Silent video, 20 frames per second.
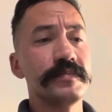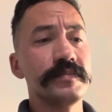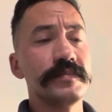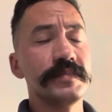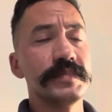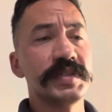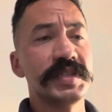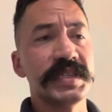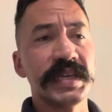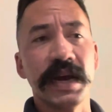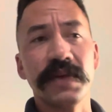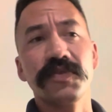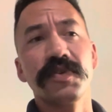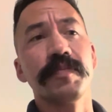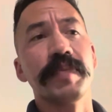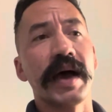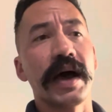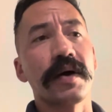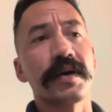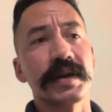Several
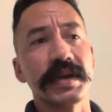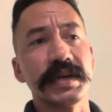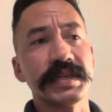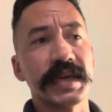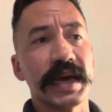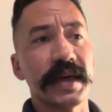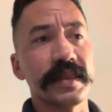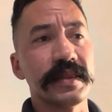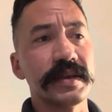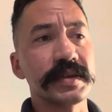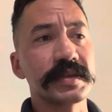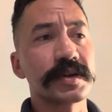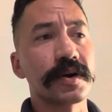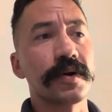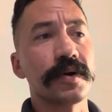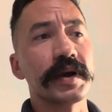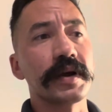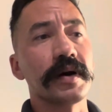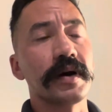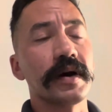balconies had this
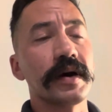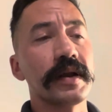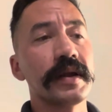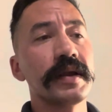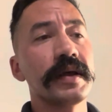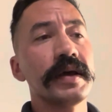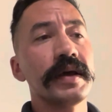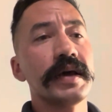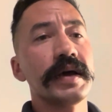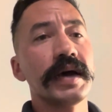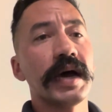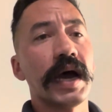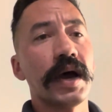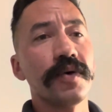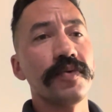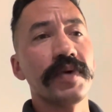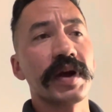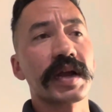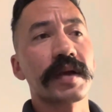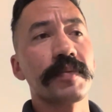going on. I
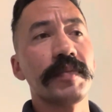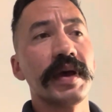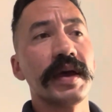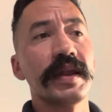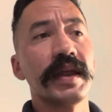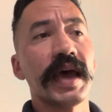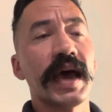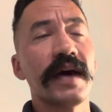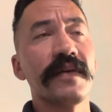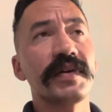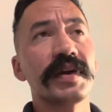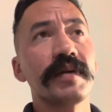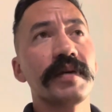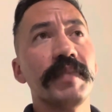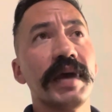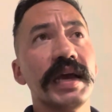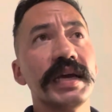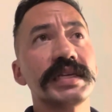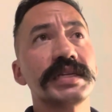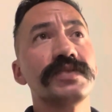would recommend having a
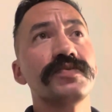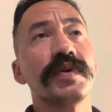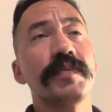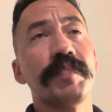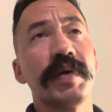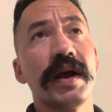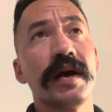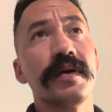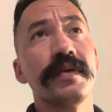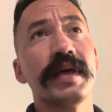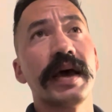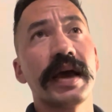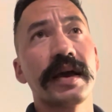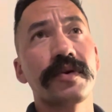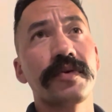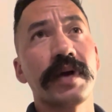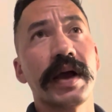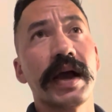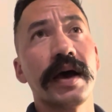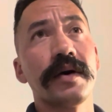mason repair that
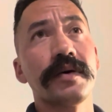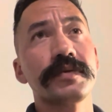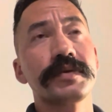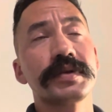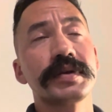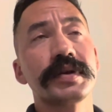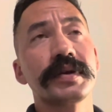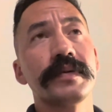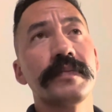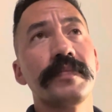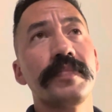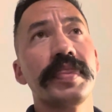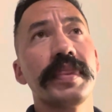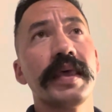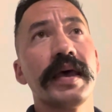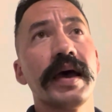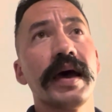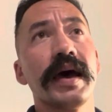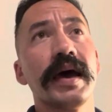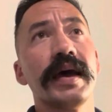grout,
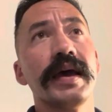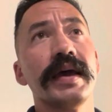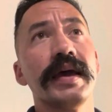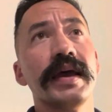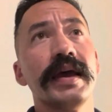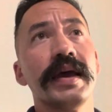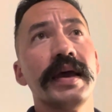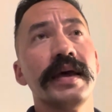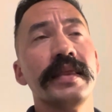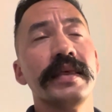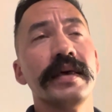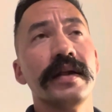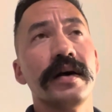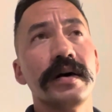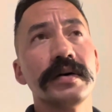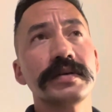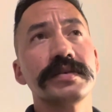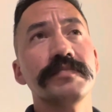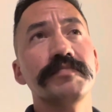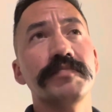and then
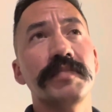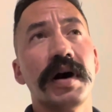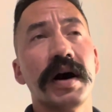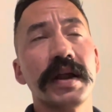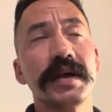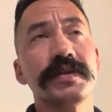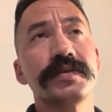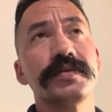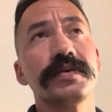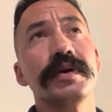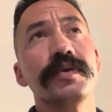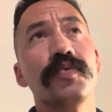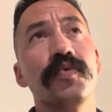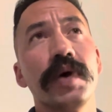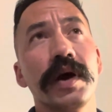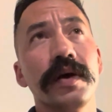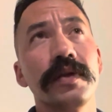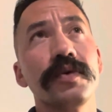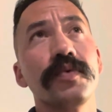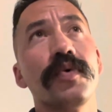also monitoring
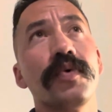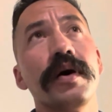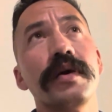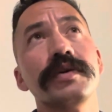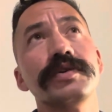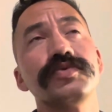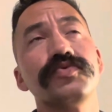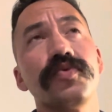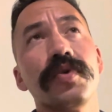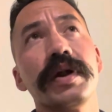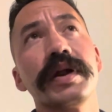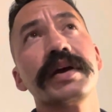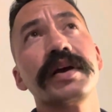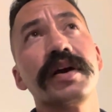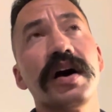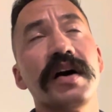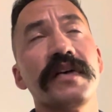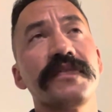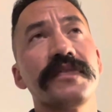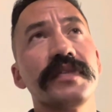where the water is running
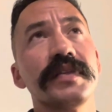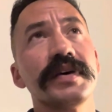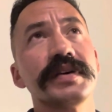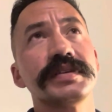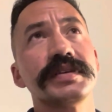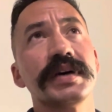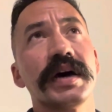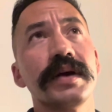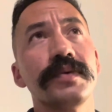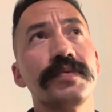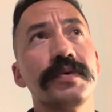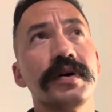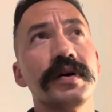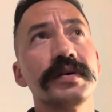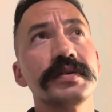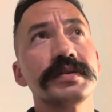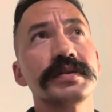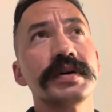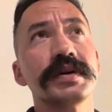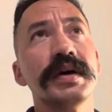off of the
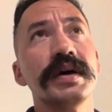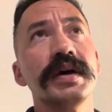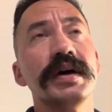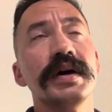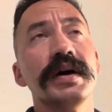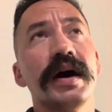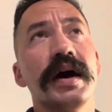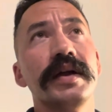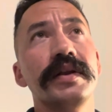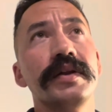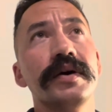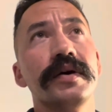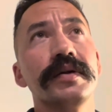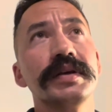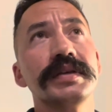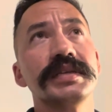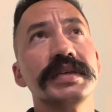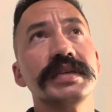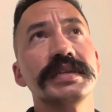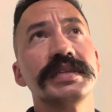sidewalls. I
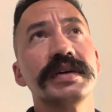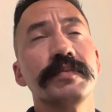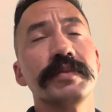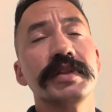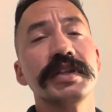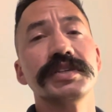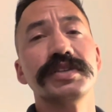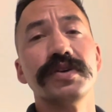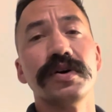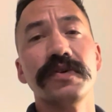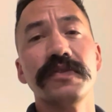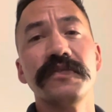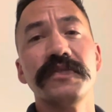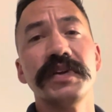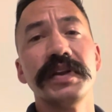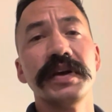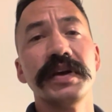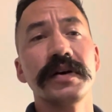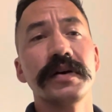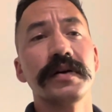noticed that some of the stone
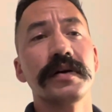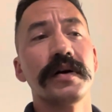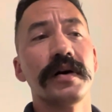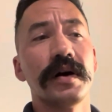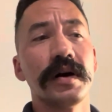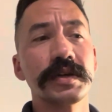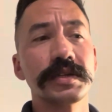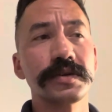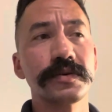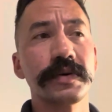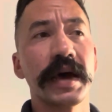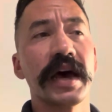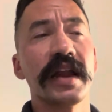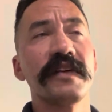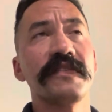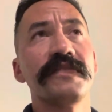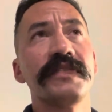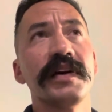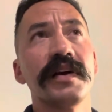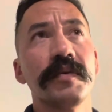veneer also had
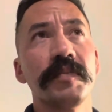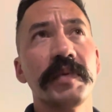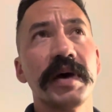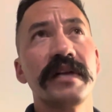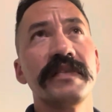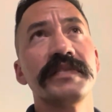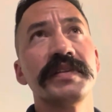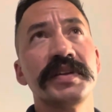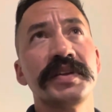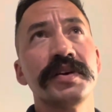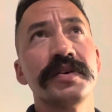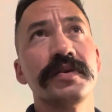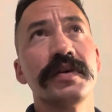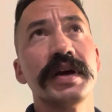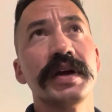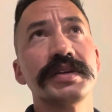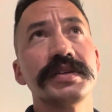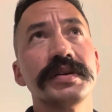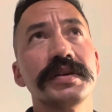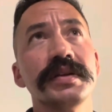a fair amount of
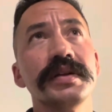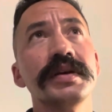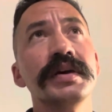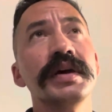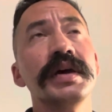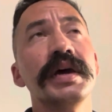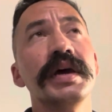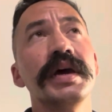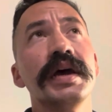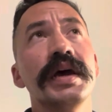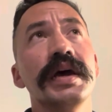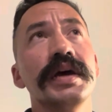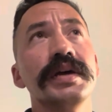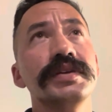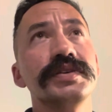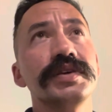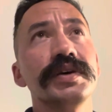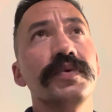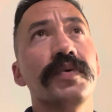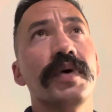deterioration, and
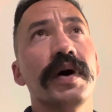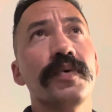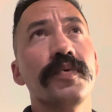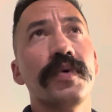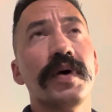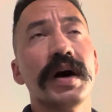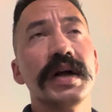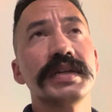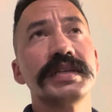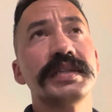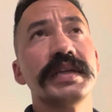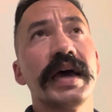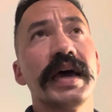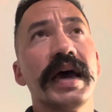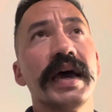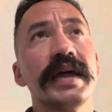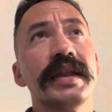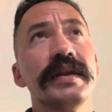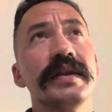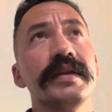so you want to watch
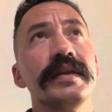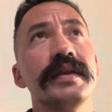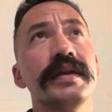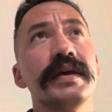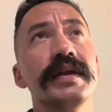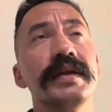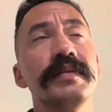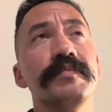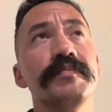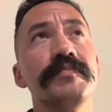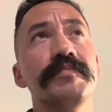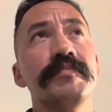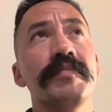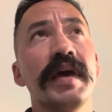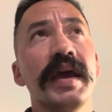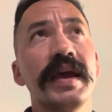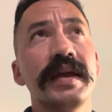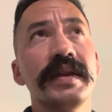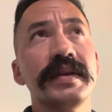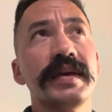that and
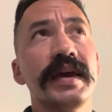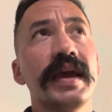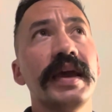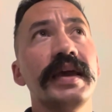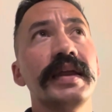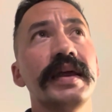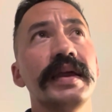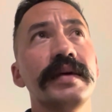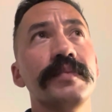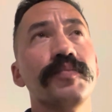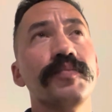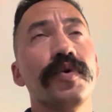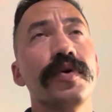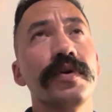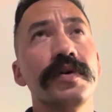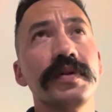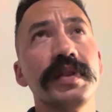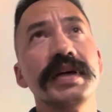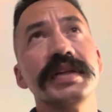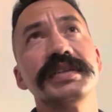maintain any
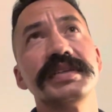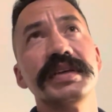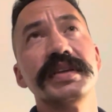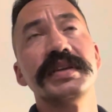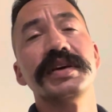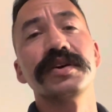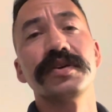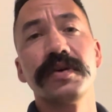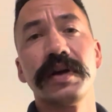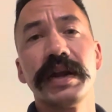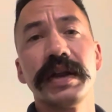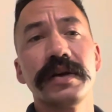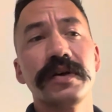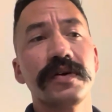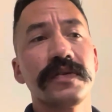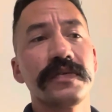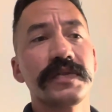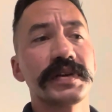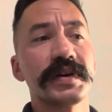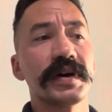mortar that's deteriorating
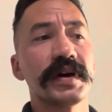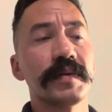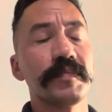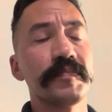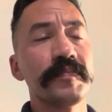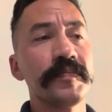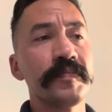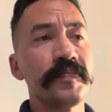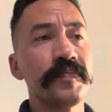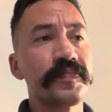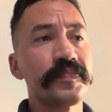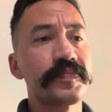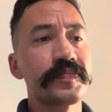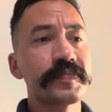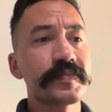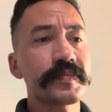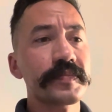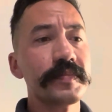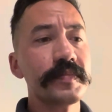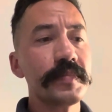over time.
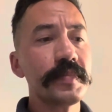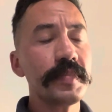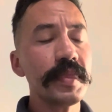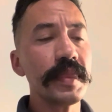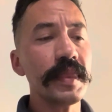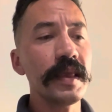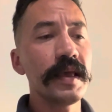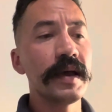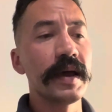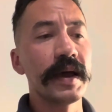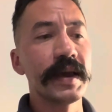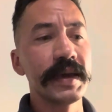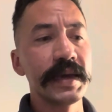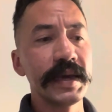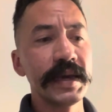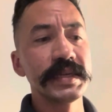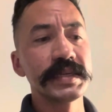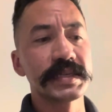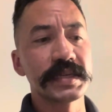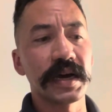
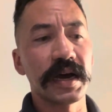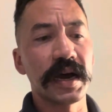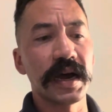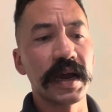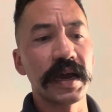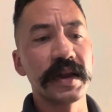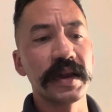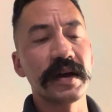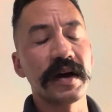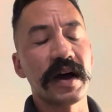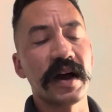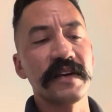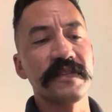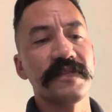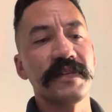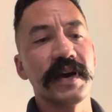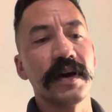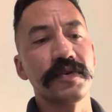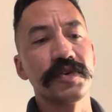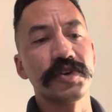Inside, I
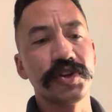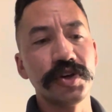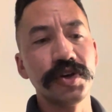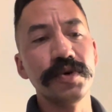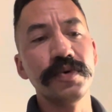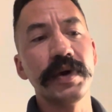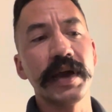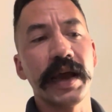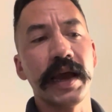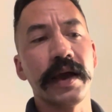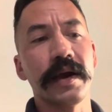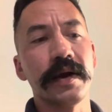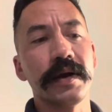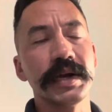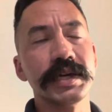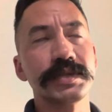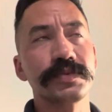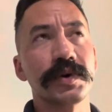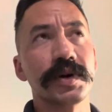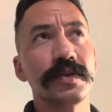found 2
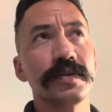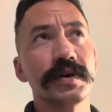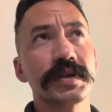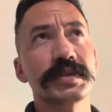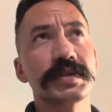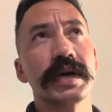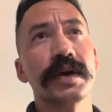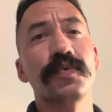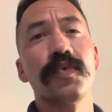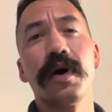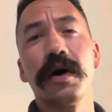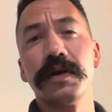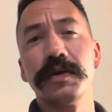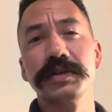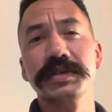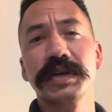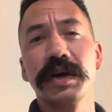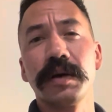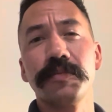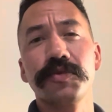areas where it looks like
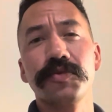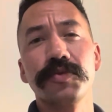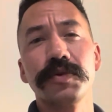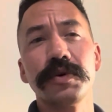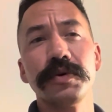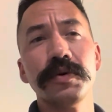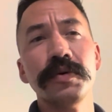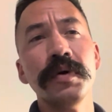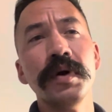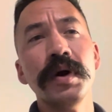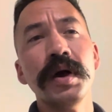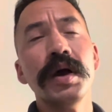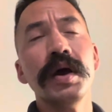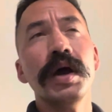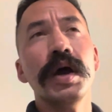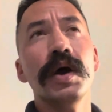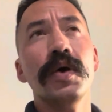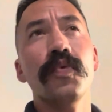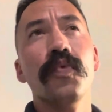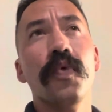water's come through.
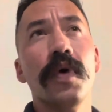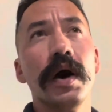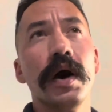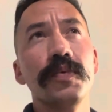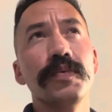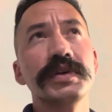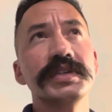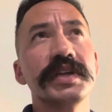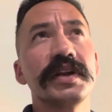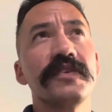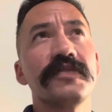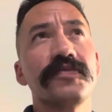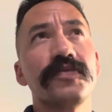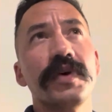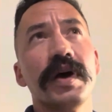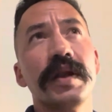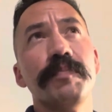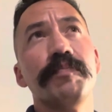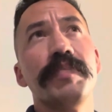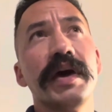One was in a
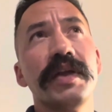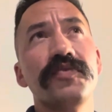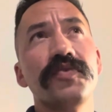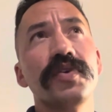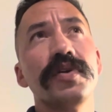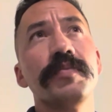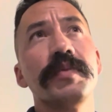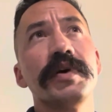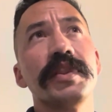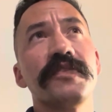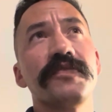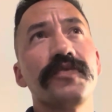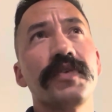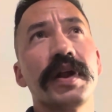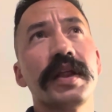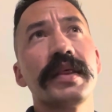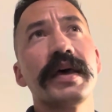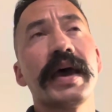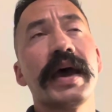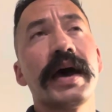front bedroom on the front
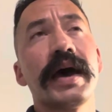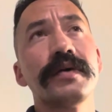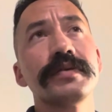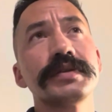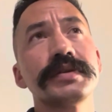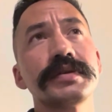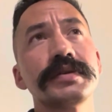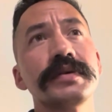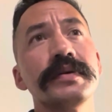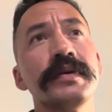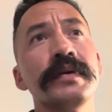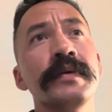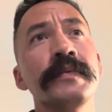of the house.